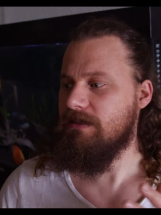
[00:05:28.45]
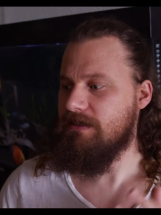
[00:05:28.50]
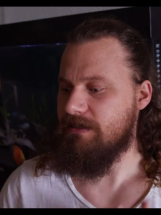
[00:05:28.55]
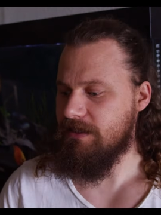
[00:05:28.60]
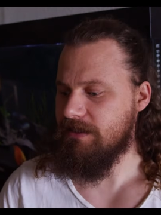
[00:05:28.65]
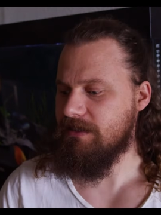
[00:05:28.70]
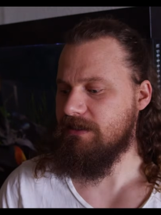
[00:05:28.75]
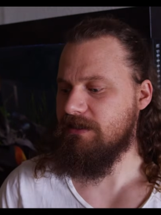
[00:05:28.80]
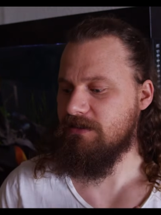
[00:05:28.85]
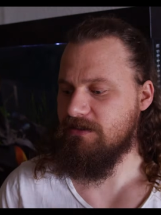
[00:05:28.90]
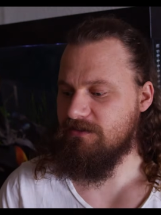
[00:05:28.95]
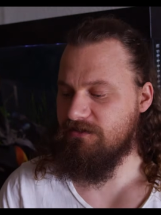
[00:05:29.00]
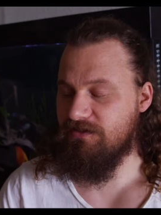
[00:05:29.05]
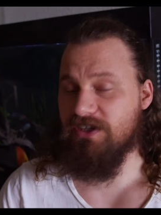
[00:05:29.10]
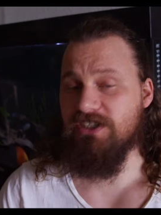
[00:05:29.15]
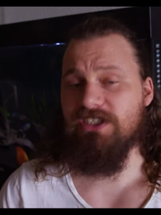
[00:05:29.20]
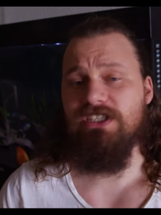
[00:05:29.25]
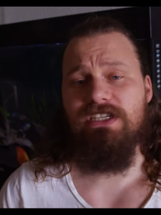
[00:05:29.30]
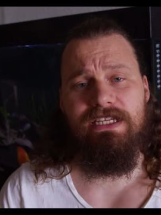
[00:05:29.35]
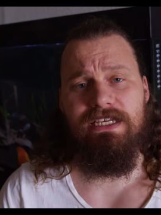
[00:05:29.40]
discus
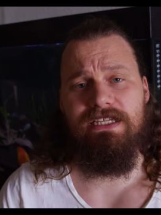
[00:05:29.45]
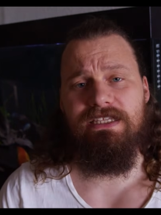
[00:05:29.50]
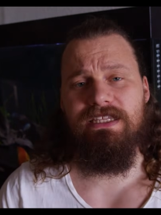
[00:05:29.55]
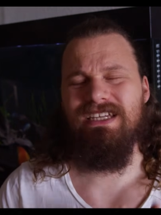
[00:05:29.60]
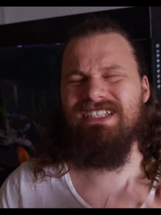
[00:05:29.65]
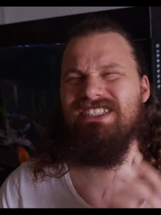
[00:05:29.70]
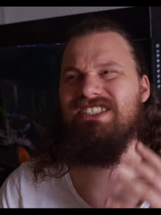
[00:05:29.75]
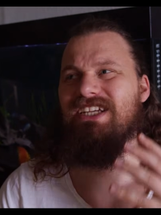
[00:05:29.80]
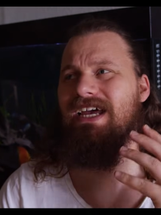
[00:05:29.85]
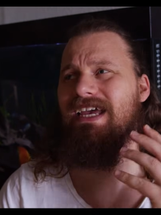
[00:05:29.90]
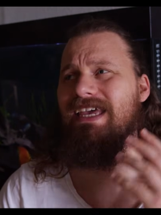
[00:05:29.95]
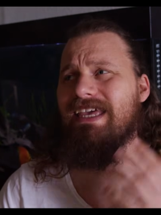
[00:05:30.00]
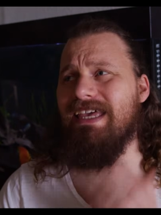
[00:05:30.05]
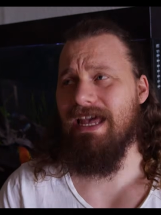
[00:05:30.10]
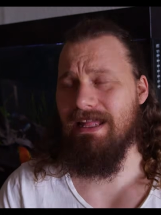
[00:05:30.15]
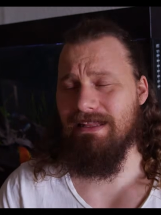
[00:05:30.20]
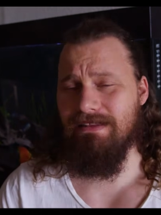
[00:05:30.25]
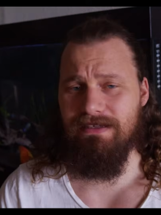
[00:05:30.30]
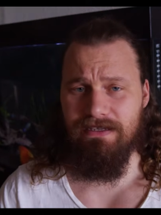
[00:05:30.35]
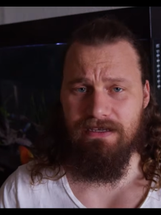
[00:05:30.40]
fish need a
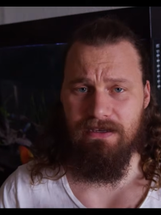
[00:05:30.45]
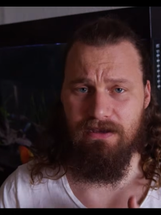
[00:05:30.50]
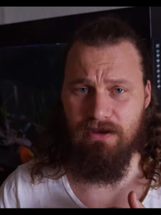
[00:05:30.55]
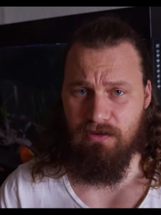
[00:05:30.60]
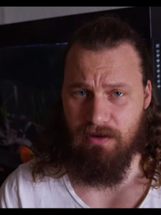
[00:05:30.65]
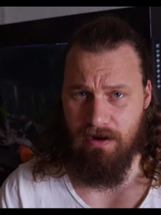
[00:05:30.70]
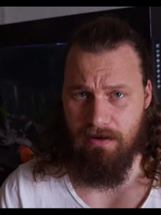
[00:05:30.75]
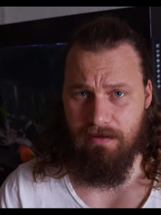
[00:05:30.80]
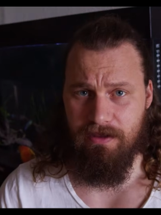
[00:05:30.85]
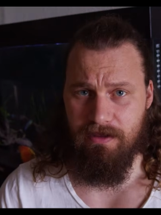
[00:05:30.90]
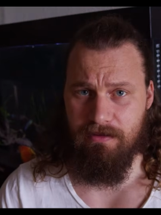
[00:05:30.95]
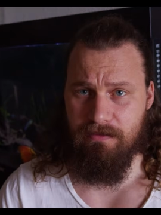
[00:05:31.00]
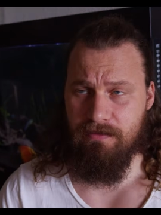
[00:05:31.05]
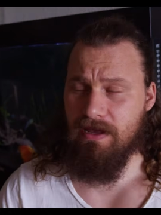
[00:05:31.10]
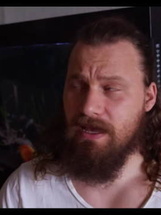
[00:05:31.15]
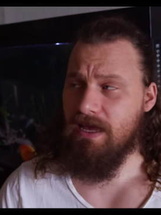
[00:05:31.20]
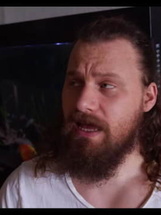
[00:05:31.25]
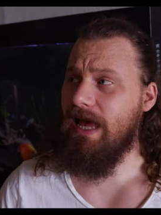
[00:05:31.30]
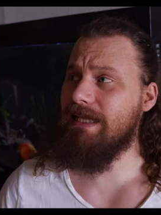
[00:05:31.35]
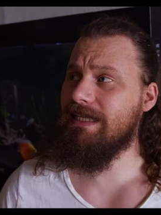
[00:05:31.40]
gigantic aquarium,
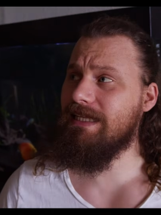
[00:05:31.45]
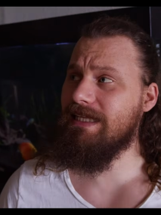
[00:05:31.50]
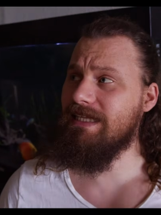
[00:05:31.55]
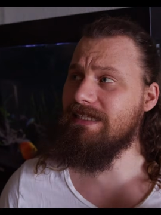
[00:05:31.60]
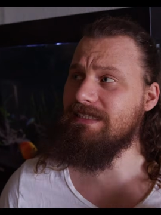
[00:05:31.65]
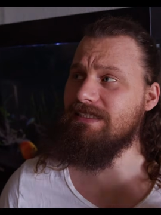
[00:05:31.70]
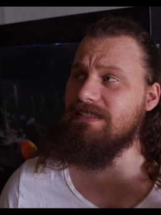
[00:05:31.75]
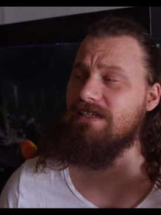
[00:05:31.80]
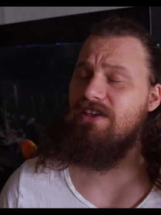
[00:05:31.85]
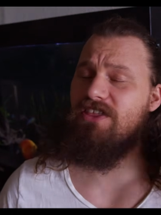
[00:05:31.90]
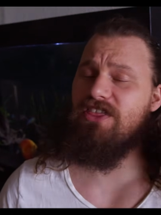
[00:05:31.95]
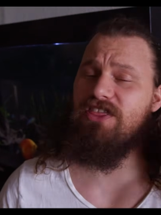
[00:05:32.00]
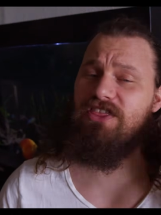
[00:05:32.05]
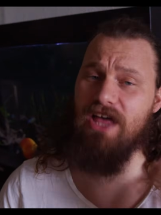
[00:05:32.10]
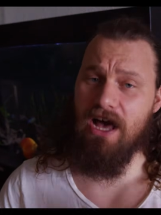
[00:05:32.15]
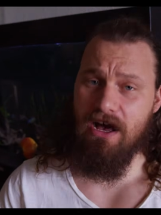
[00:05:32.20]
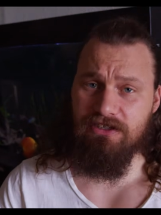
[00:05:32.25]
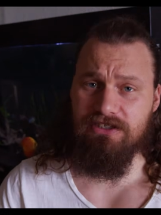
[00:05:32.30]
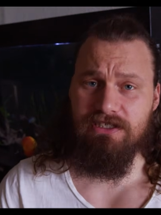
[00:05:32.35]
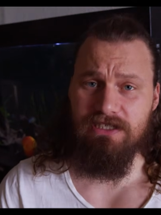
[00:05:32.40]
at least
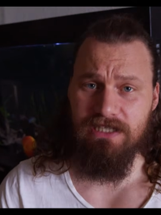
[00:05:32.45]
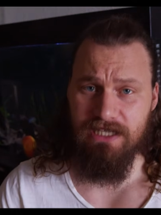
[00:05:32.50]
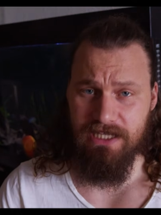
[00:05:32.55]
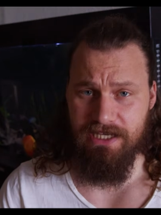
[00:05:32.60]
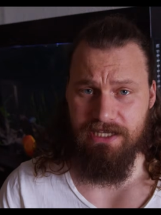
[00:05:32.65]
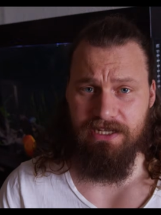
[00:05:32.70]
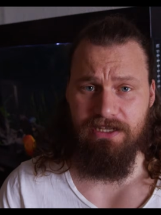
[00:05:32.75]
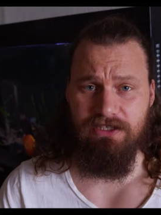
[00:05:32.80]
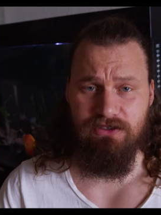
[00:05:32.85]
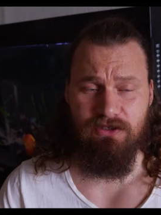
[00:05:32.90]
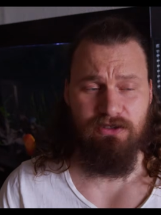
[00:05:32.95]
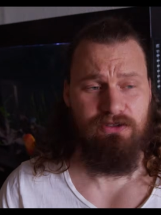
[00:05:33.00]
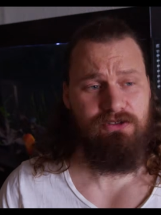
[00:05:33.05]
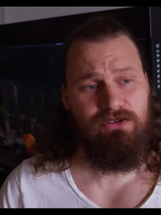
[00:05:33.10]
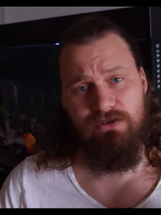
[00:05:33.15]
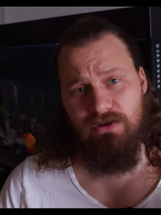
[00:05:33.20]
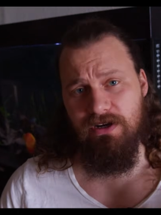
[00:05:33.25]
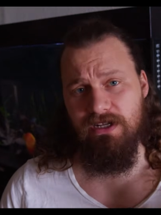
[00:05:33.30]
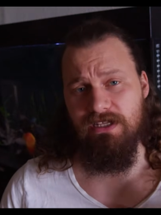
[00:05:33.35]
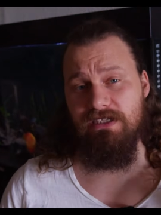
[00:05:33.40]
1,000 liters or
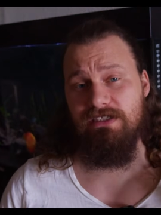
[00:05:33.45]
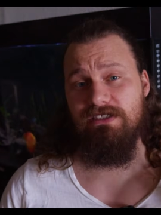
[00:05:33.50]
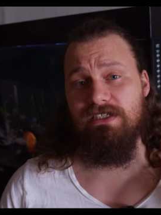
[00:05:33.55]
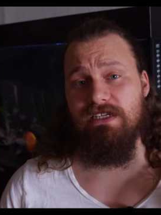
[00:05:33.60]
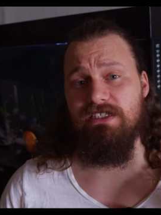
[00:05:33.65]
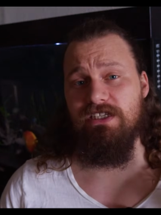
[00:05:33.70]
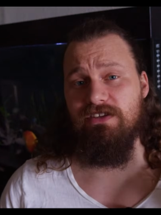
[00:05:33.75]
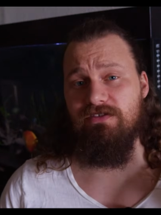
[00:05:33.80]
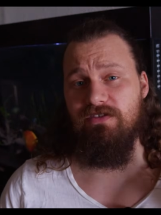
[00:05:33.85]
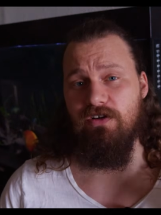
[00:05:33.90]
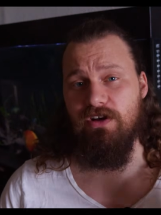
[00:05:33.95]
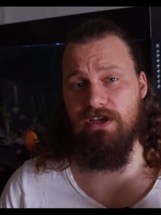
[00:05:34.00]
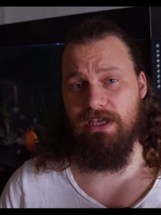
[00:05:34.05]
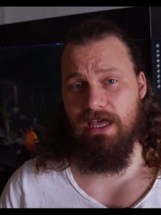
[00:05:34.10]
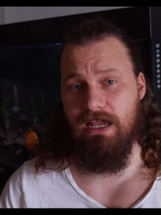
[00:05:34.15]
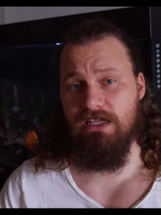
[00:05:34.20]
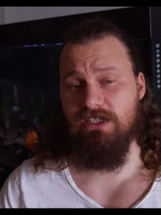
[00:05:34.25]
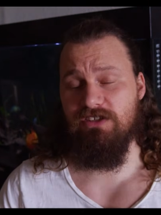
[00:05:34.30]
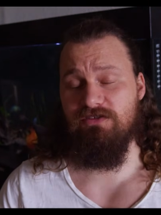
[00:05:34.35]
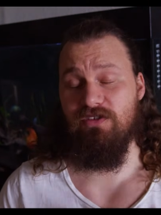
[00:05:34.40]
264
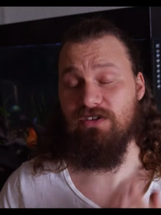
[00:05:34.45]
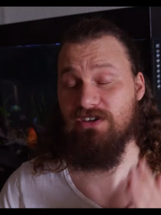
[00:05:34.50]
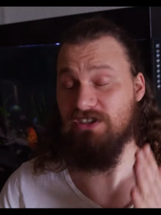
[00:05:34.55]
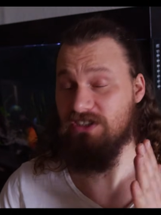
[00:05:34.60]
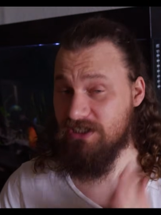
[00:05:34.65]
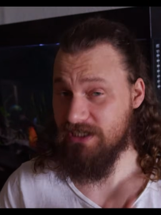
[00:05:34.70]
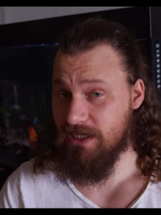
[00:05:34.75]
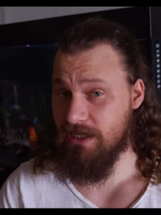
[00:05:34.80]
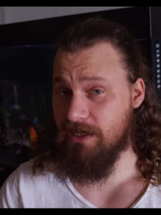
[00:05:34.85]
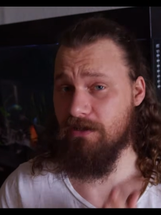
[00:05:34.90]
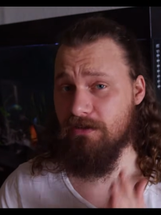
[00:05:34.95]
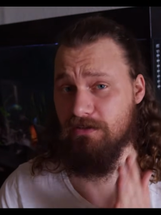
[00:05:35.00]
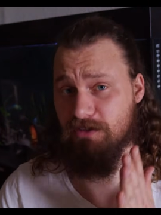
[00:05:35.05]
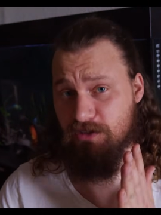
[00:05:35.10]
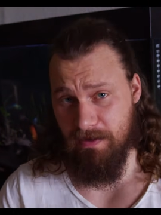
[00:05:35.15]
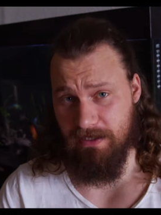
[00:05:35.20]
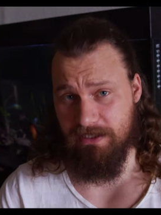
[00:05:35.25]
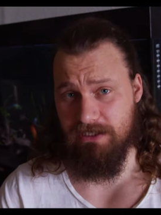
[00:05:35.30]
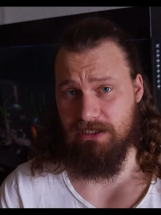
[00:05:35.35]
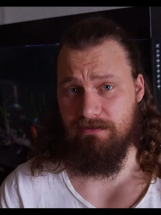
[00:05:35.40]
gallons for a single
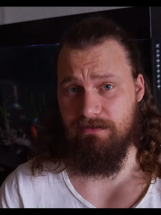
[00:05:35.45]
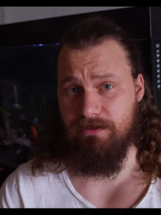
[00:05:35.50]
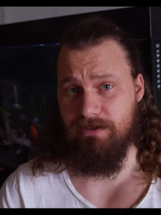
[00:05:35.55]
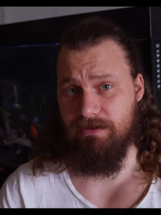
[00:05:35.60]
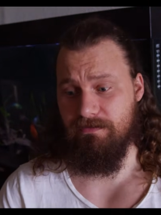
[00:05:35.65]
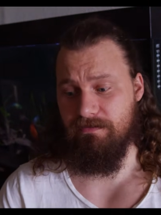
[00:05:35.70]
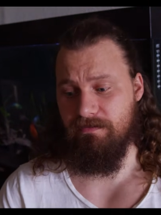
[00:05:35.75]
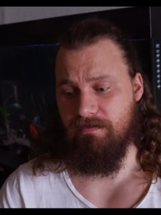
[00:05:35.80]
specimen.